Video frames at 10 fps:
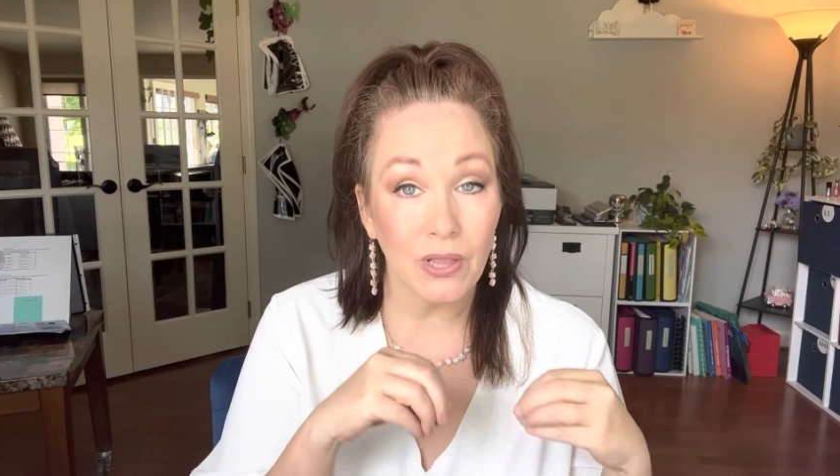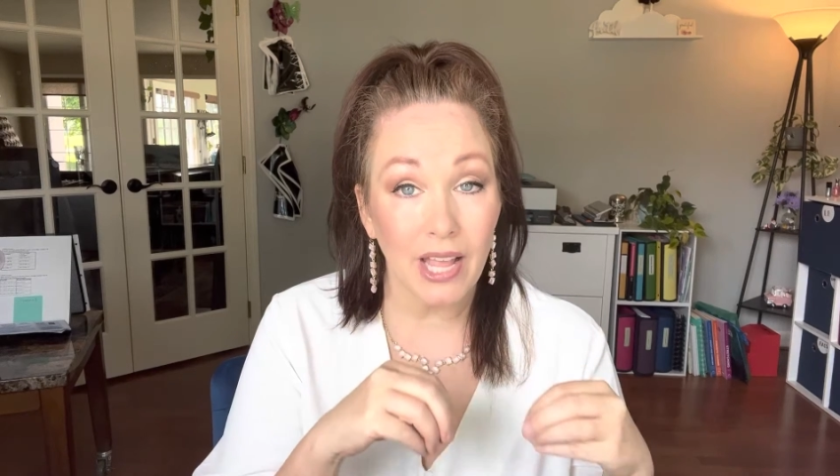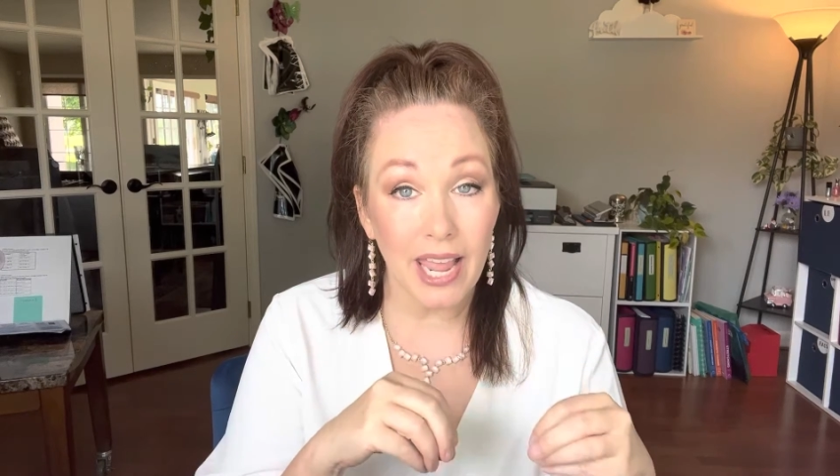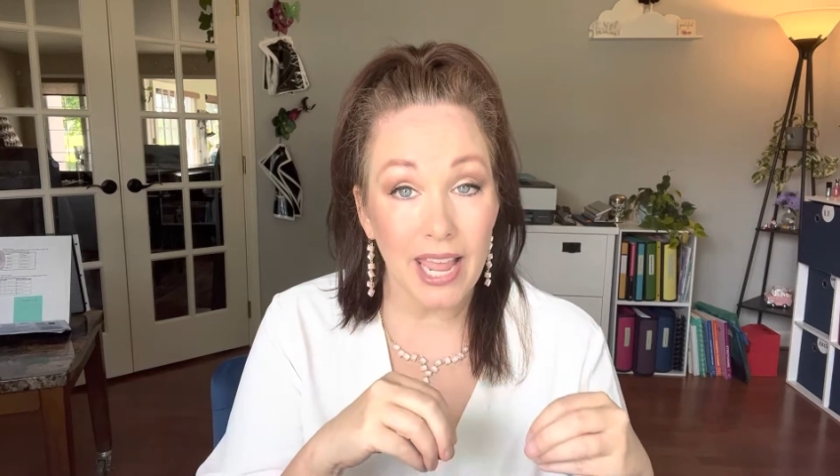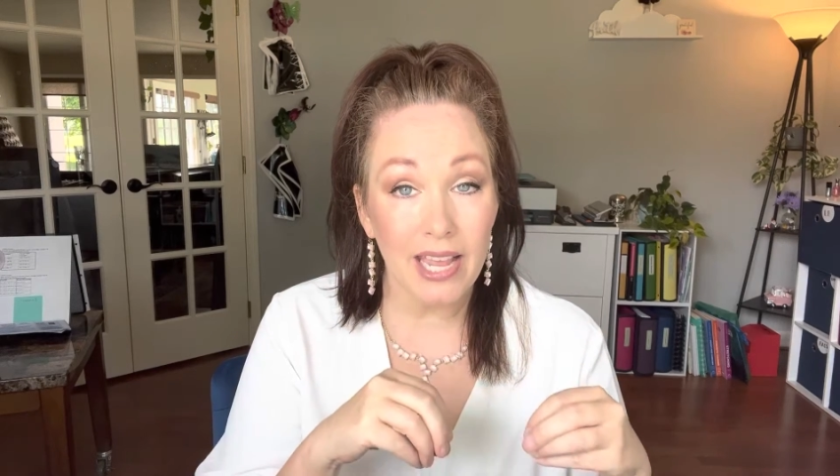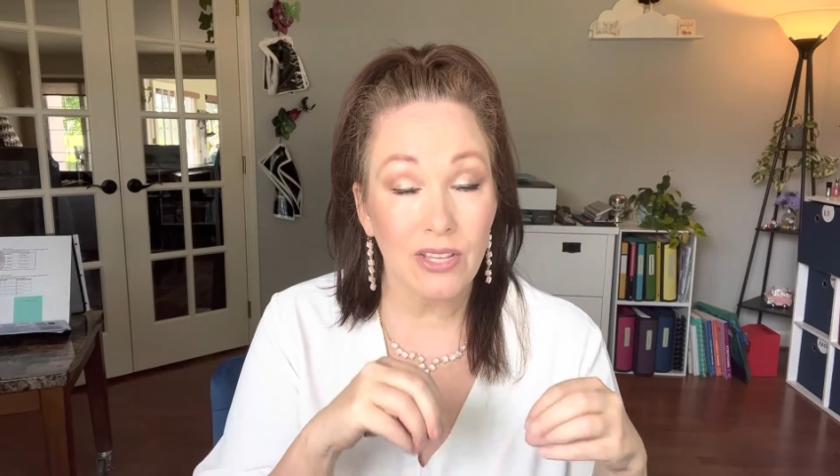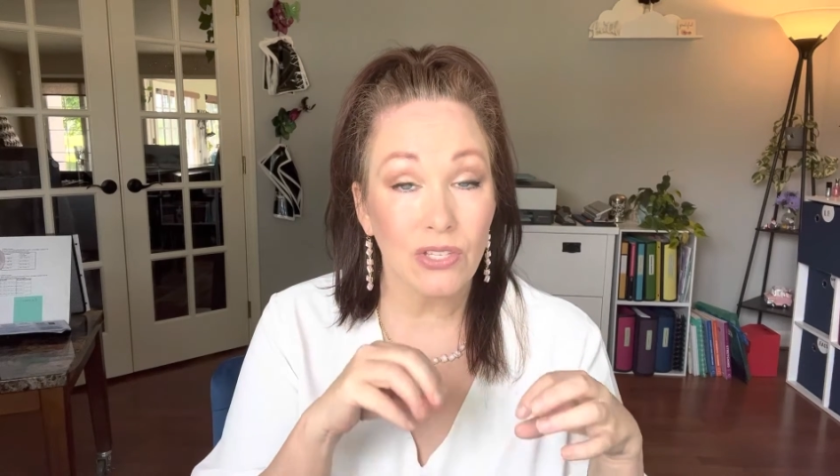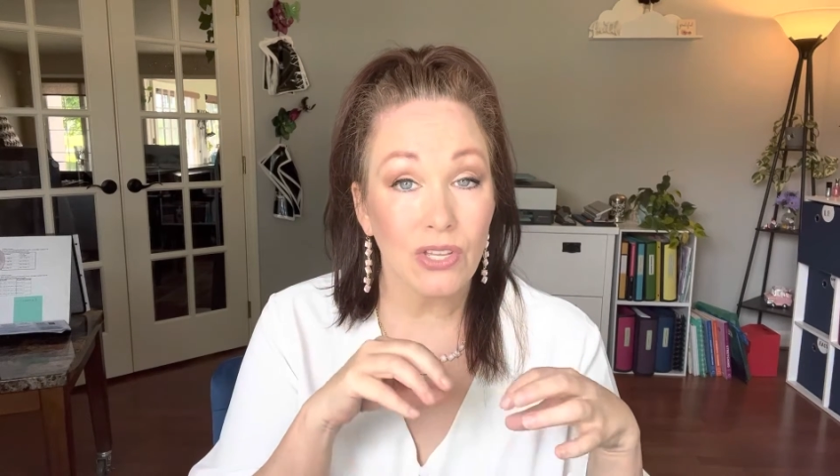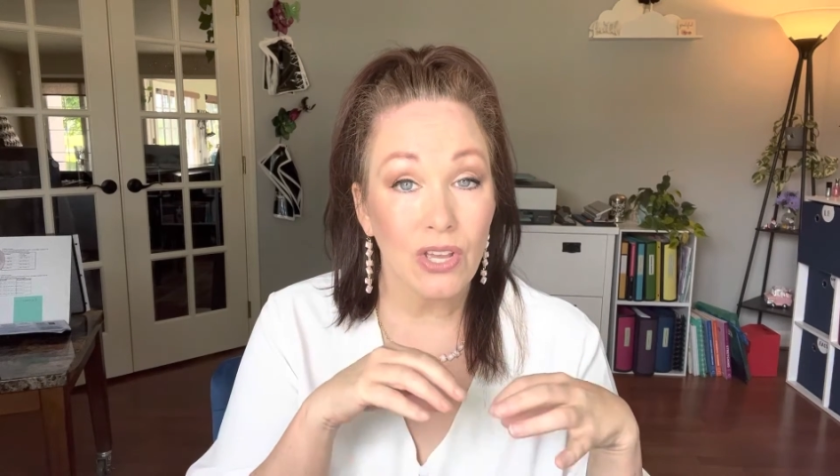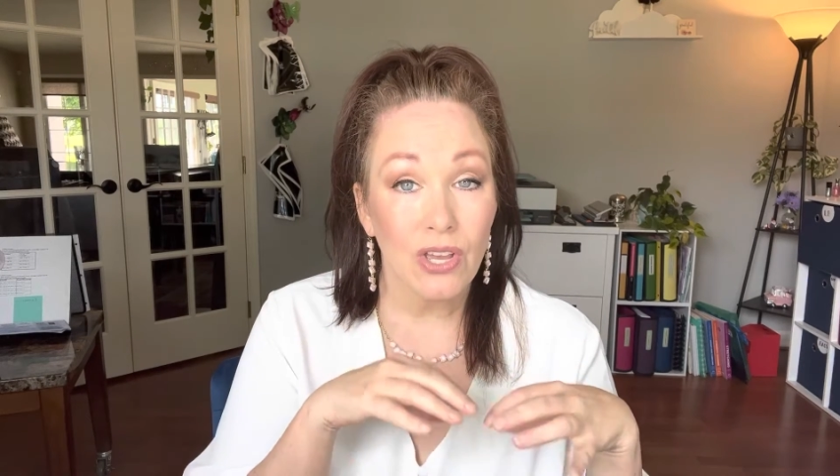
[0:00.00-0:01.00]

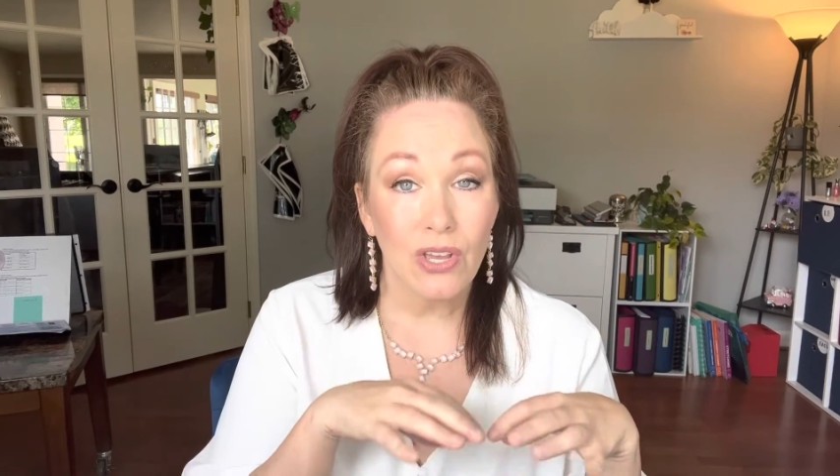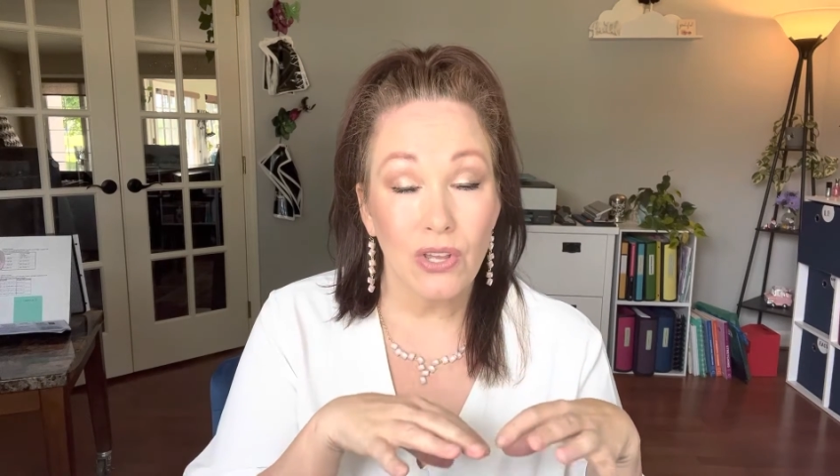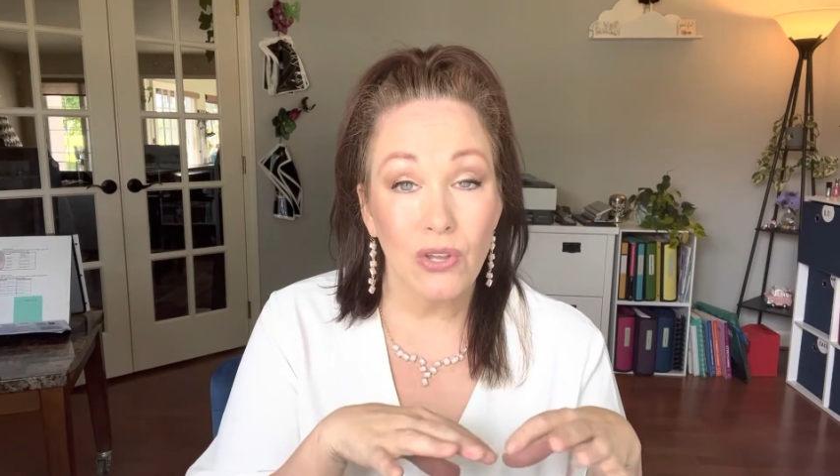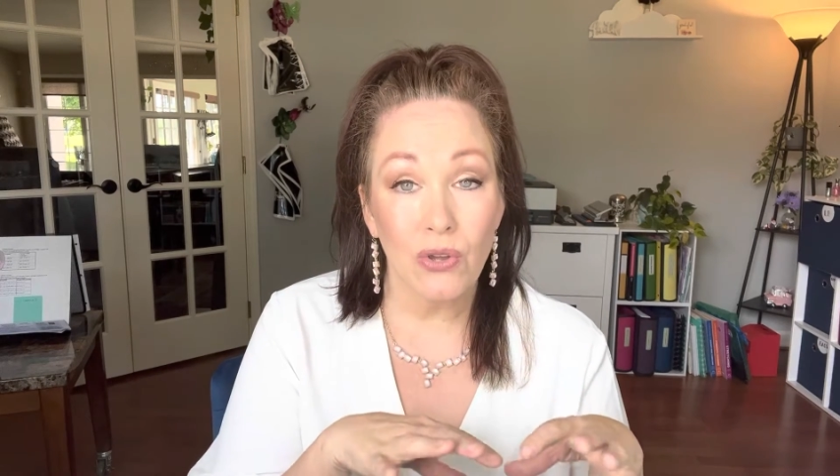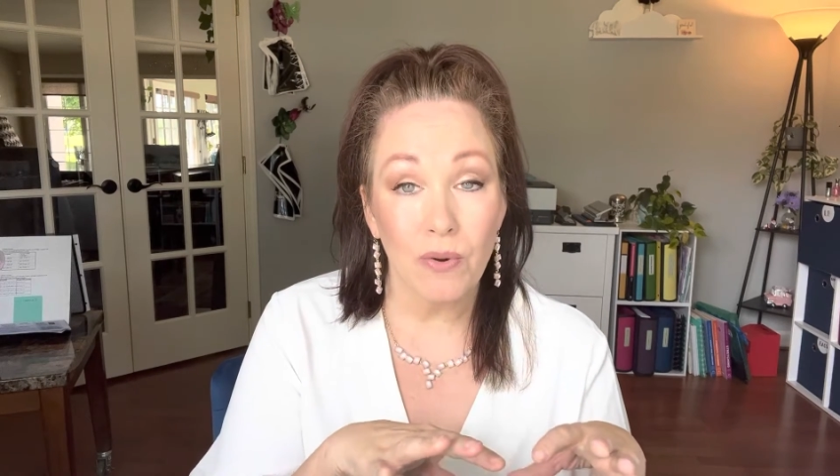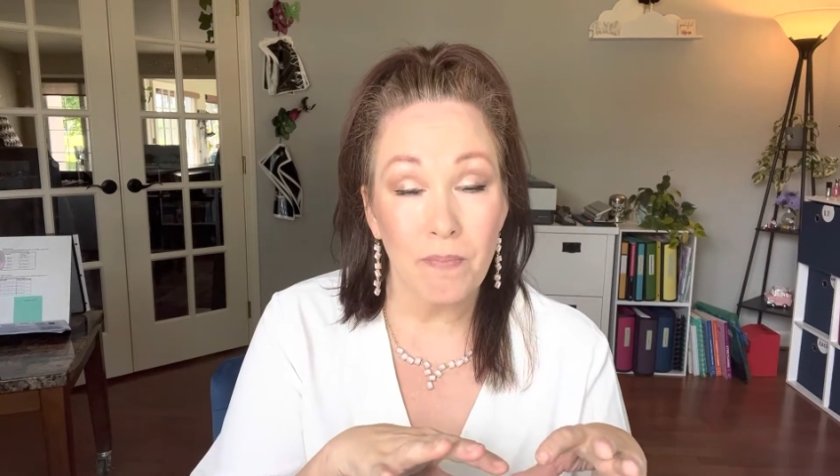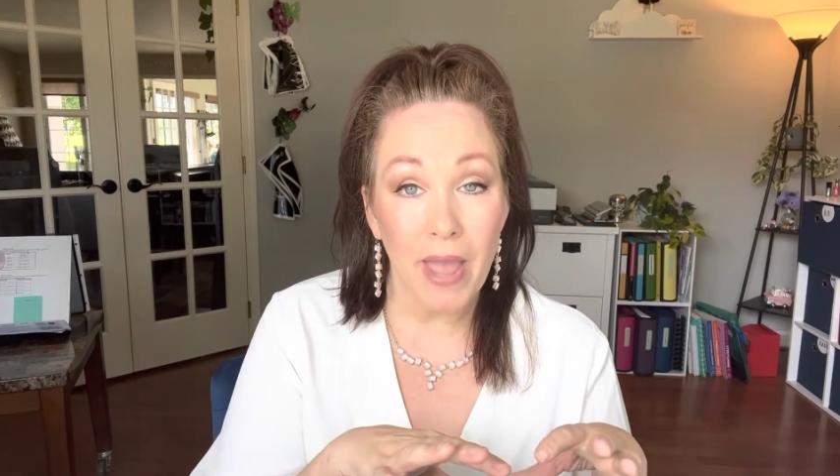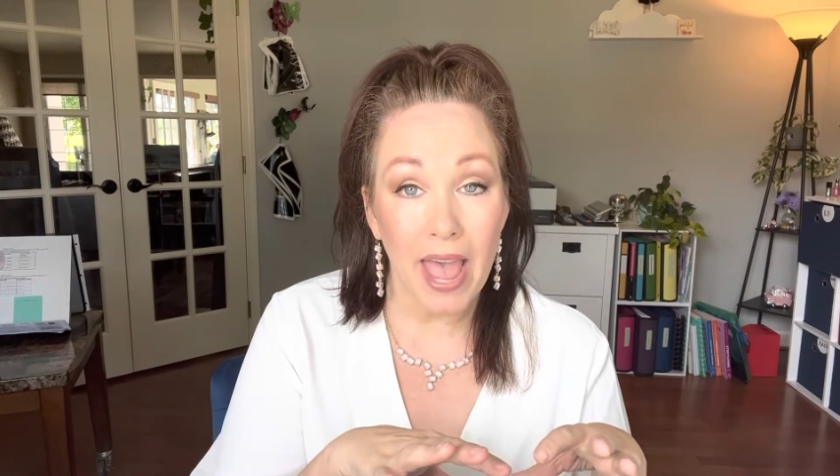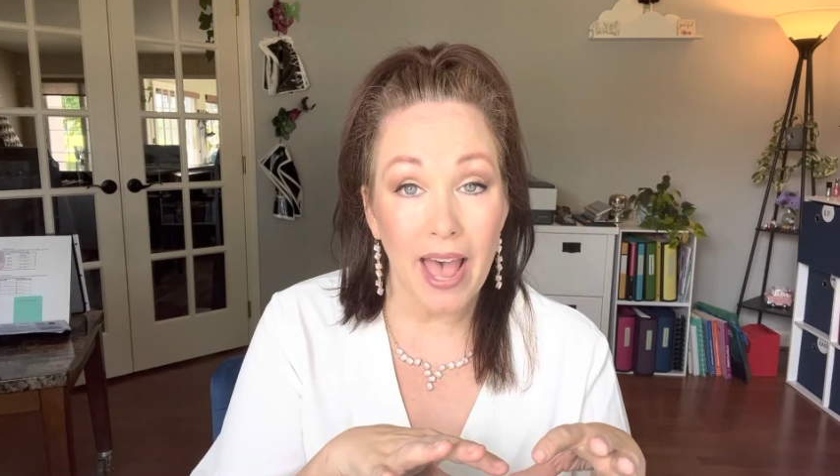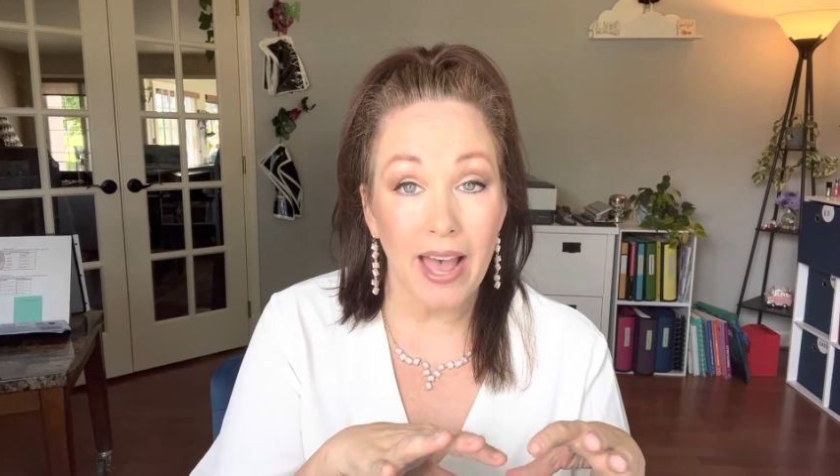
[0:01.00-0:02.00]
legs, your
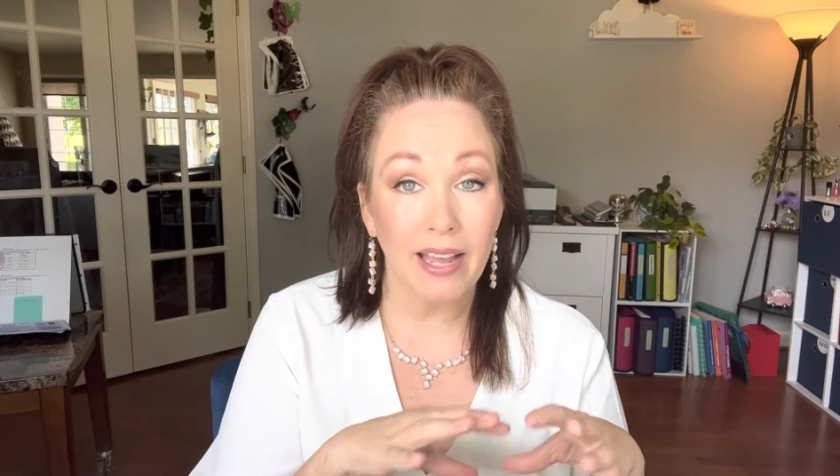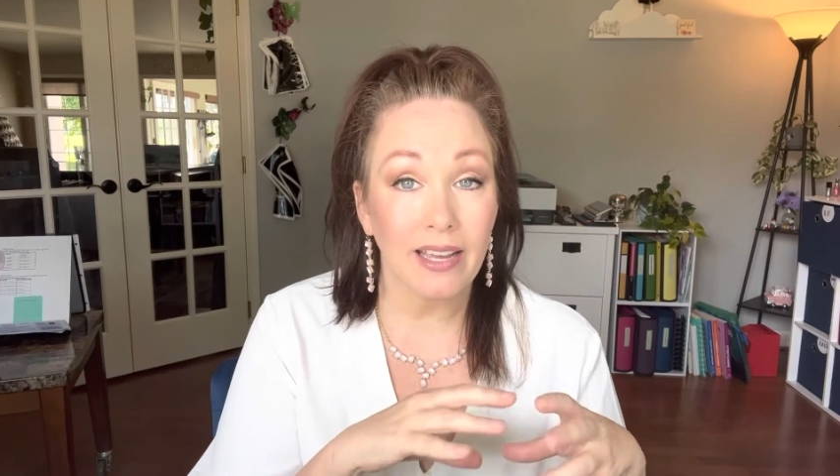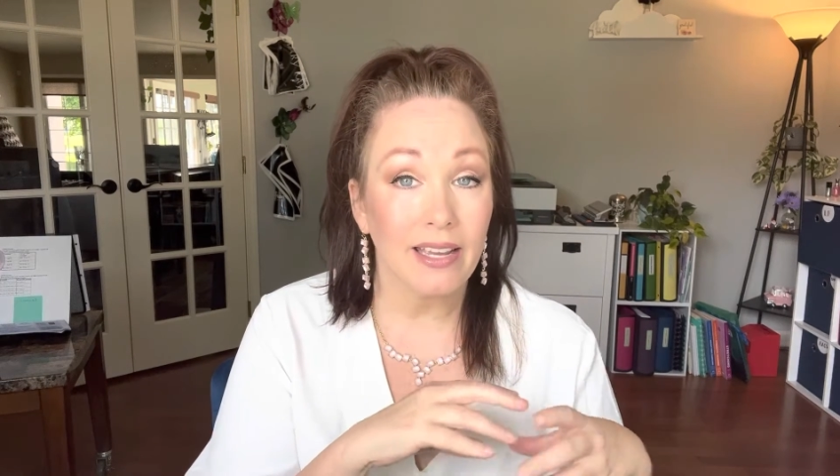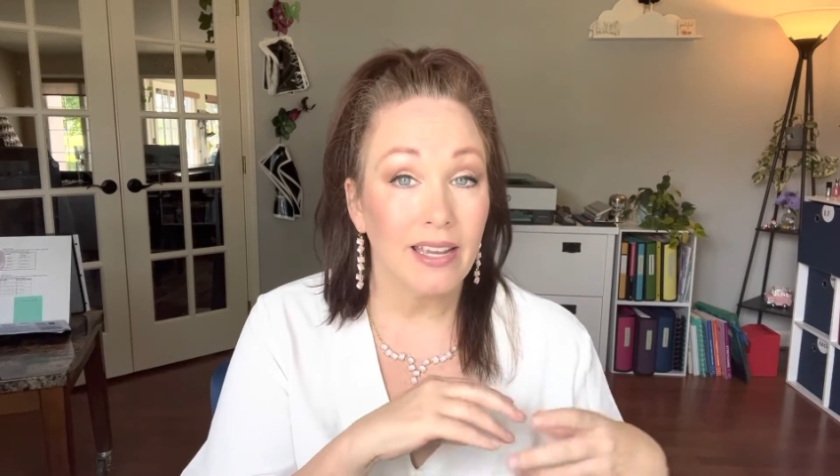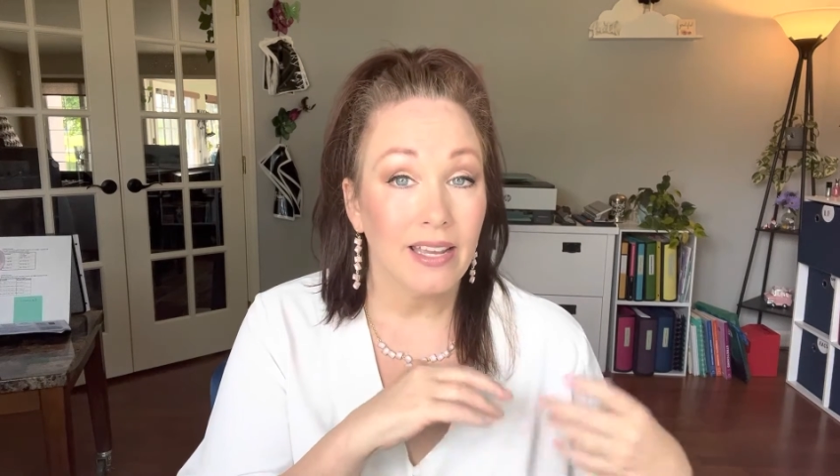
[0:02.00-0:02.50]
back,